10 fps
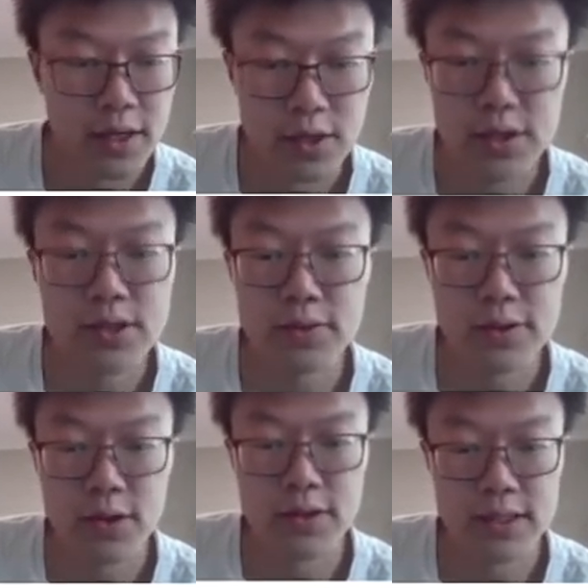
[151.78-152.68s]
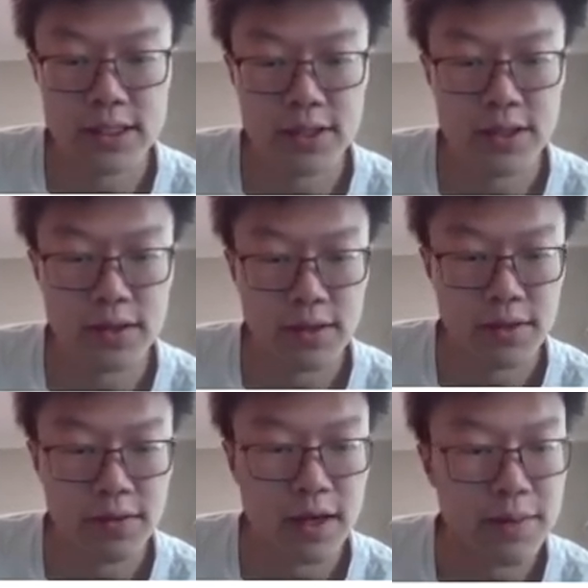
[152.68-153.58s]
you could just return the digit,
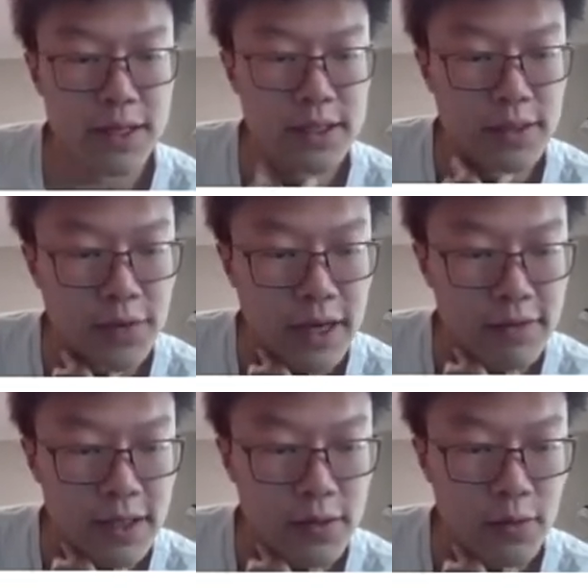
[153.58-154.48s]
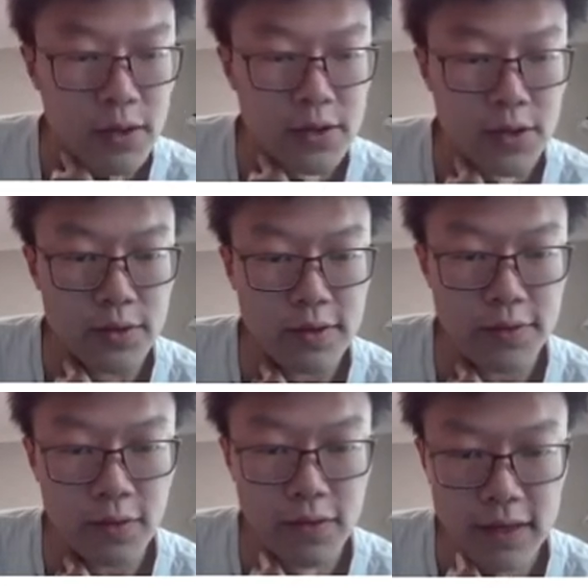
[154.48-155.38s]
right? Because if you have like 1, 2, 3,
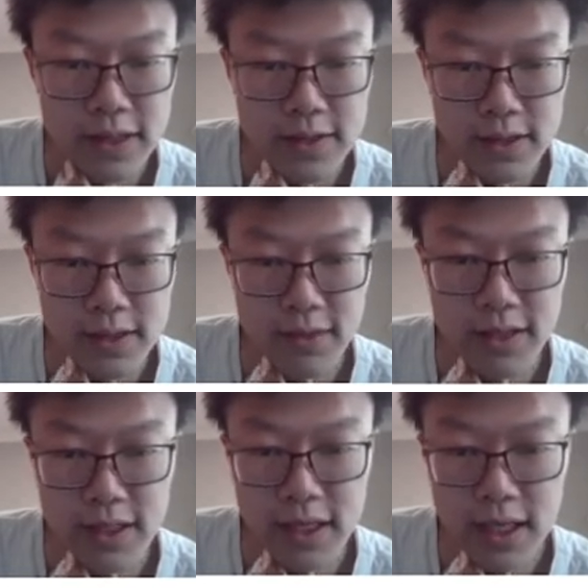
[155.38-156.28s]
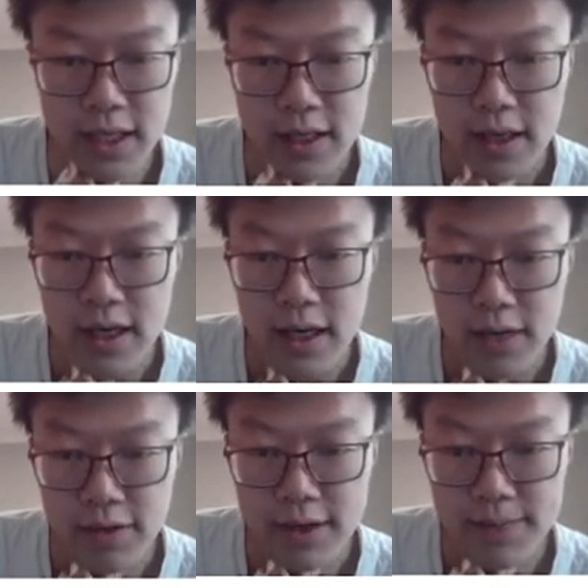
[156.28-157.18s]
4, 5, 6, 7, 8, 9,
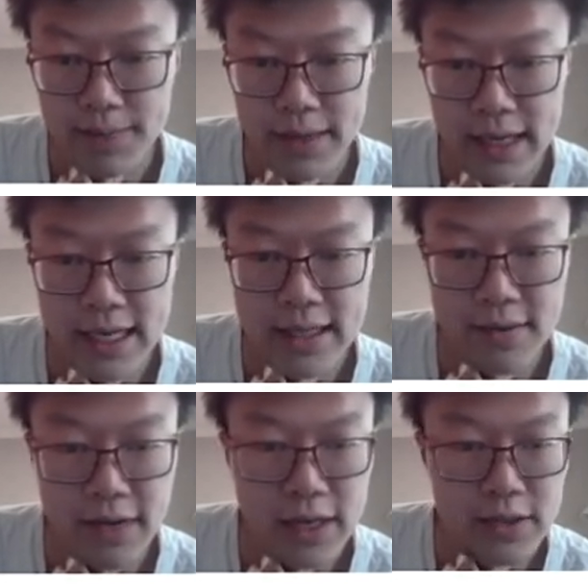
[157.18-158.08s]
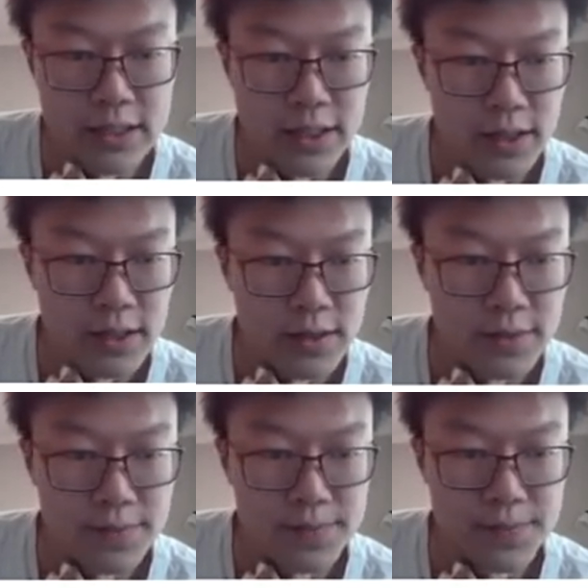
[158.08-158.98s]
right? Any of the values here
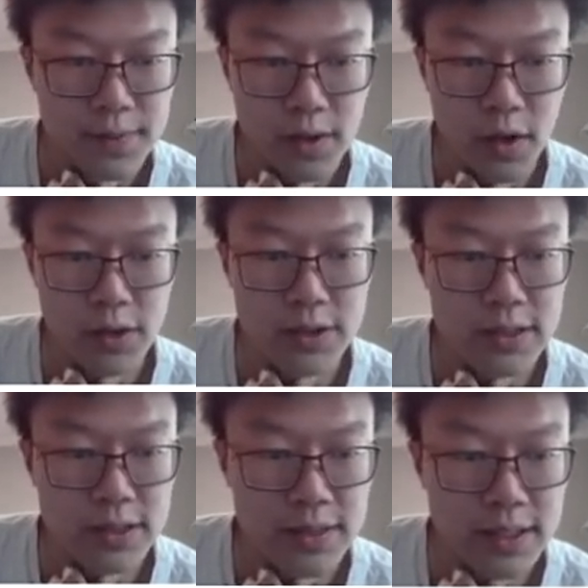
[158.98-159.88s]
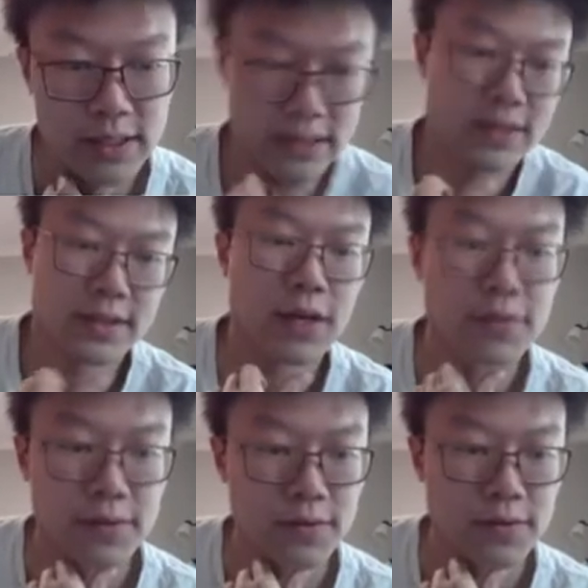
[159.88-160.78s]
are just going to be
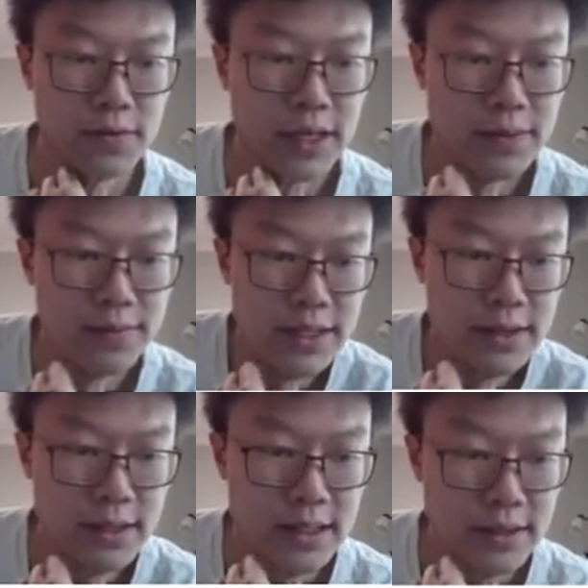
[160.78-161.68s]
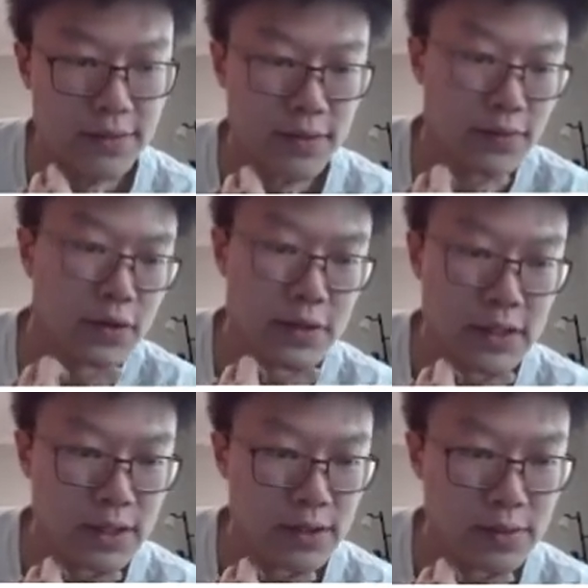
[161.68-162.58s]
itself, right? Because like if the first
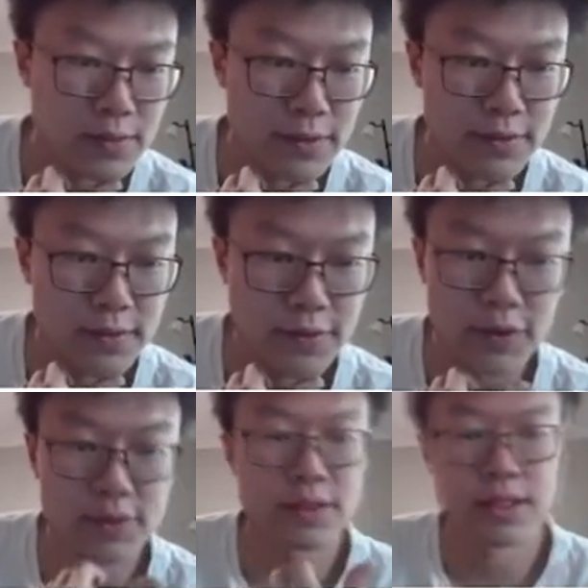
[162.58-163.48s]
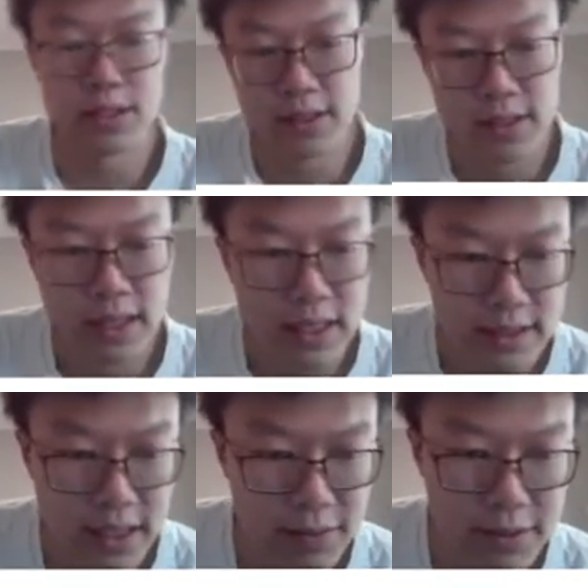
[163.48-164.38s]
position, it'll just be the first position,
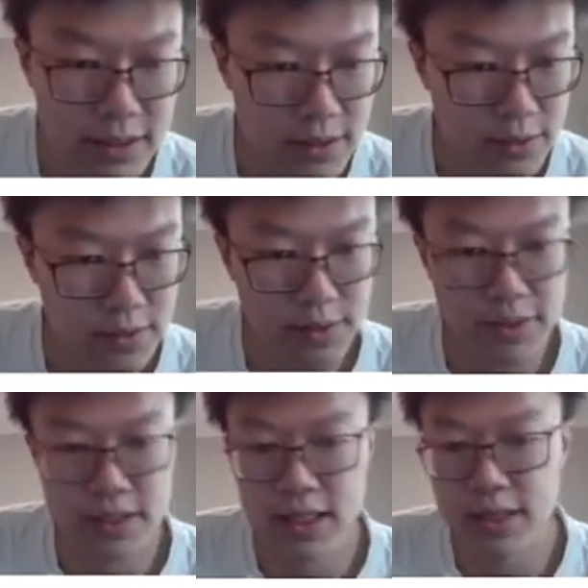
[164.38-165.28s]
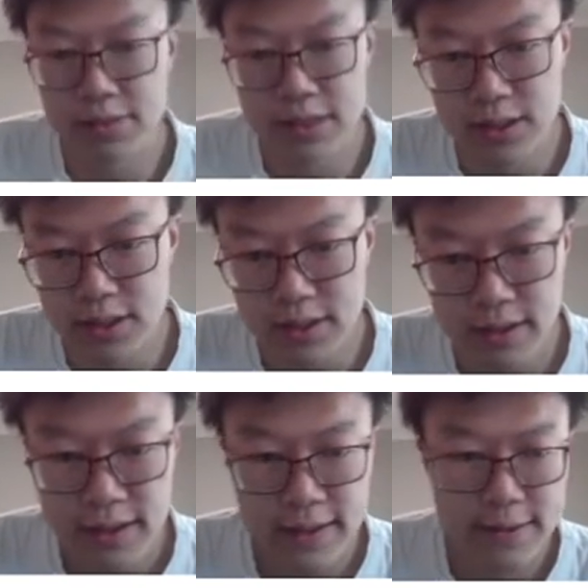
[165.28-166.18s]
second position, it'll just be the second position,
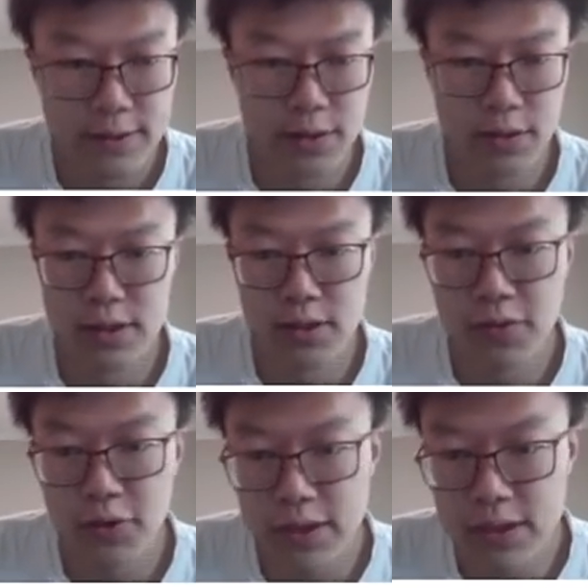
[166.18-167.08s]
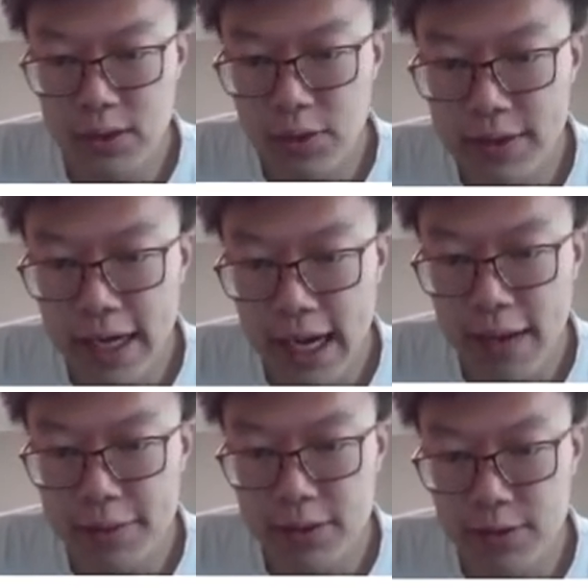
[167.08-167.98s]
so on and so forth. It only
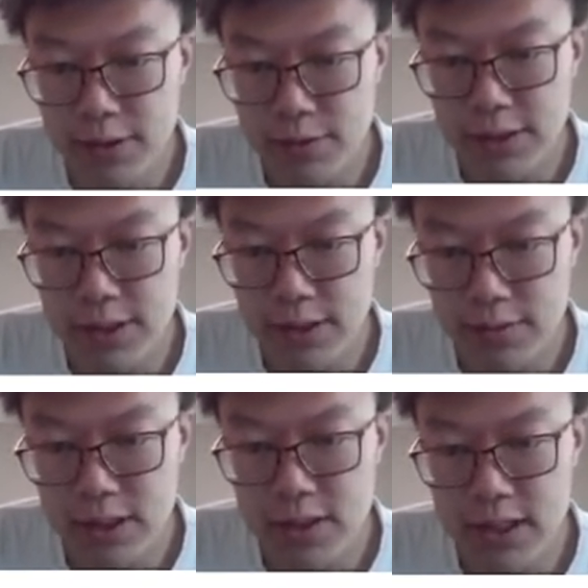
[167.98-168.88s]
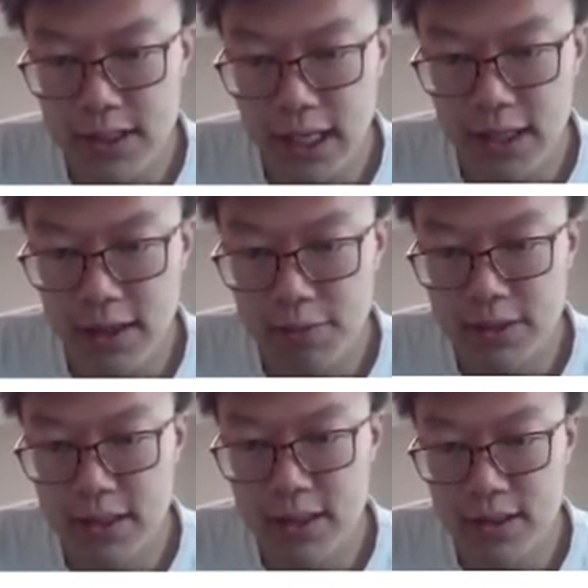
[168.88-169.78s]
happens when we reach the 10th
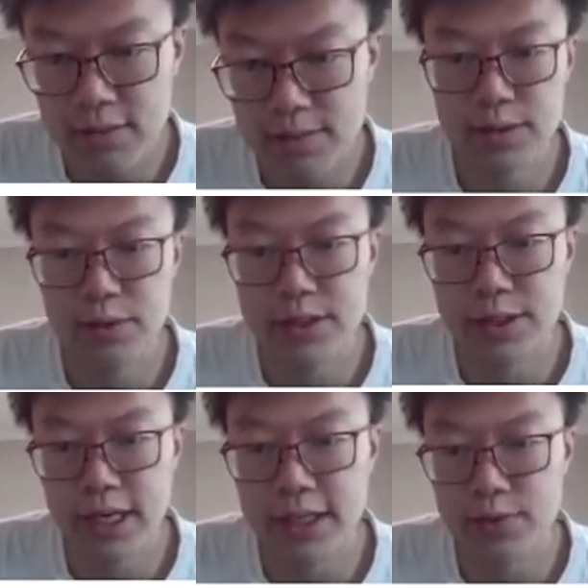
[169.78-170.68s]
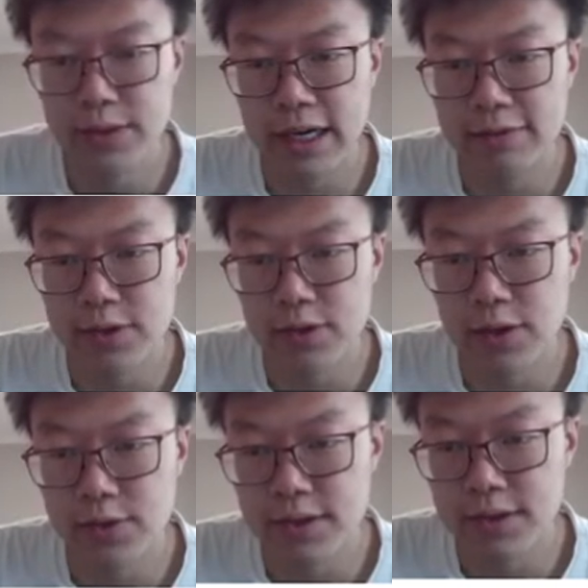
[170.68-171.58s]
position, in which case we have to
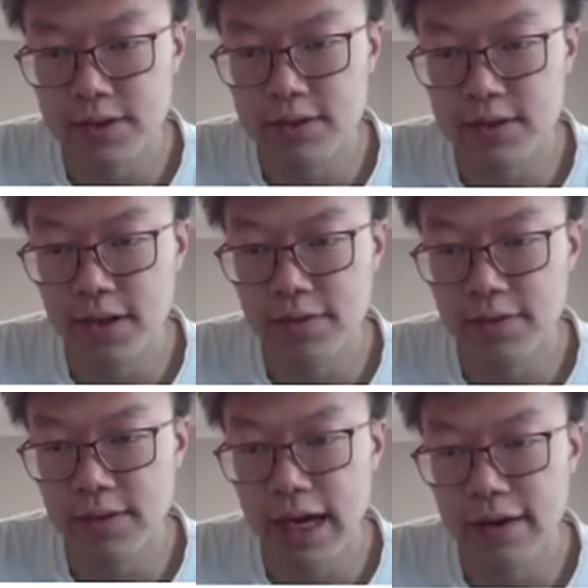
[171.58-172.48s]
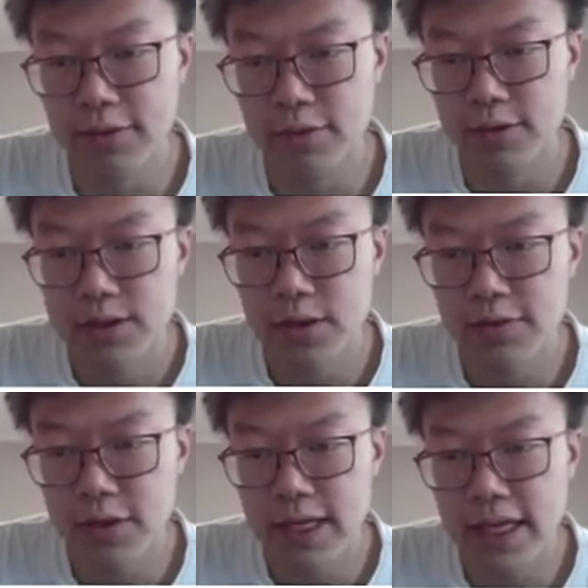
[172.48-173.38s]
start doing stuff afterwards. So
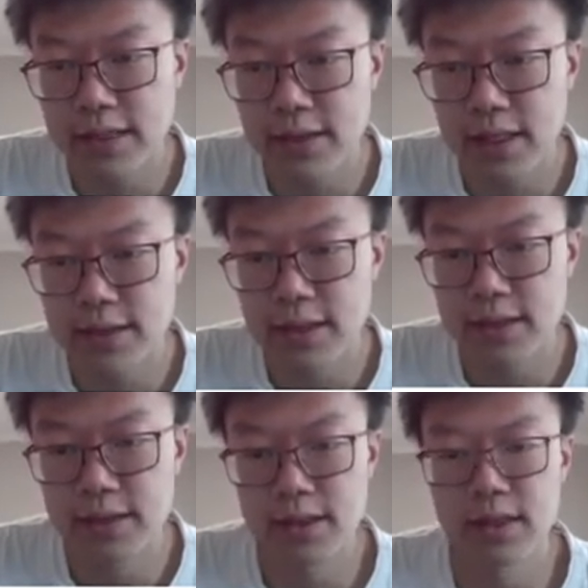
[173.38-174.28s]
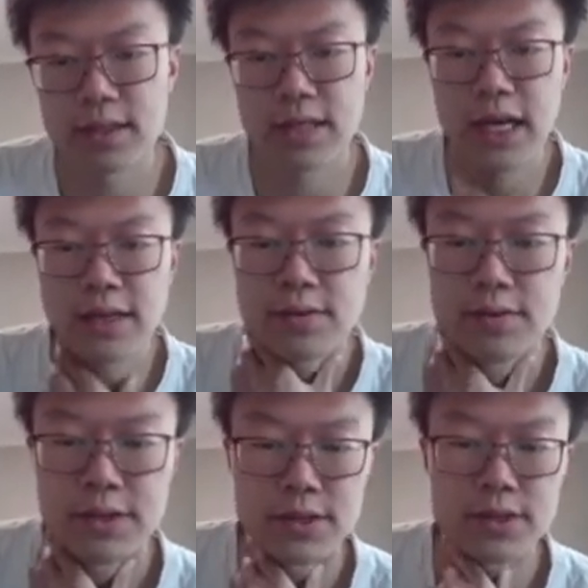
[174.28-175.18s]
if your K is less than 10,
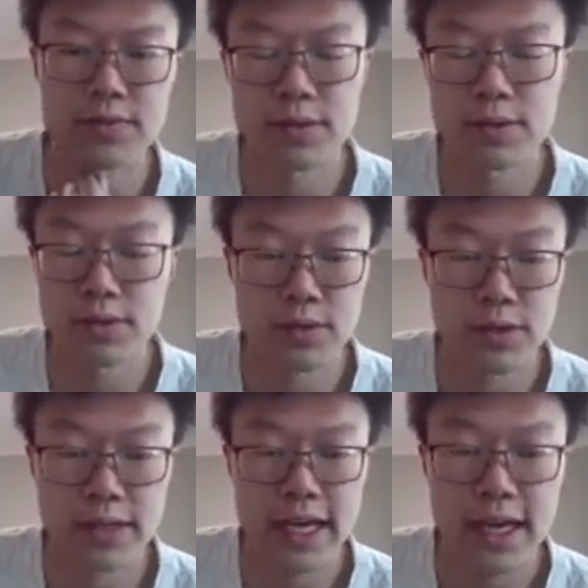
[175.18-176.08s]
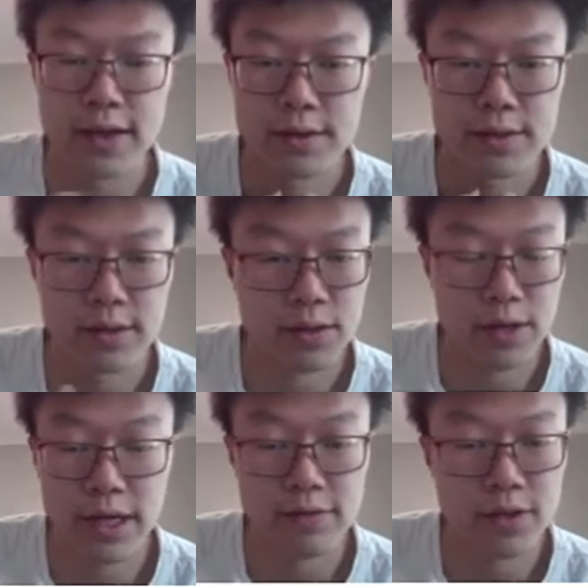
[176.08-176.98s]
we could just return K. That's
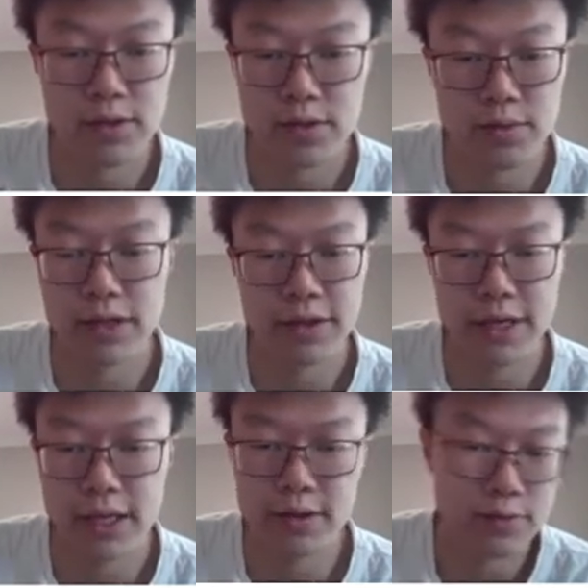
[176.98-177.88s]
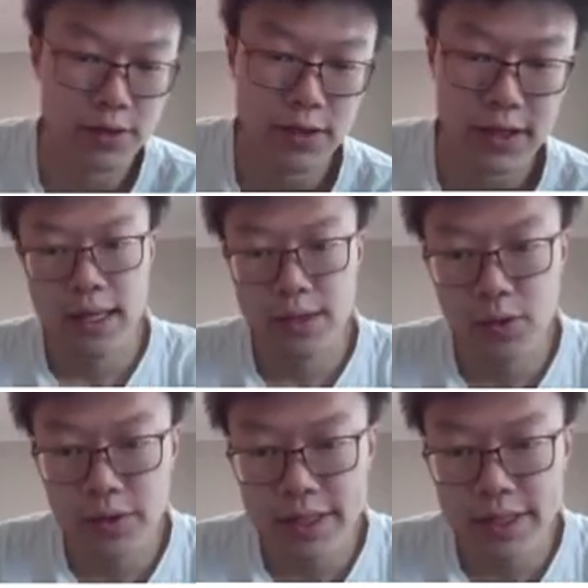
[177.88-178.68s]
all you have to do, just print out K and return it. And it only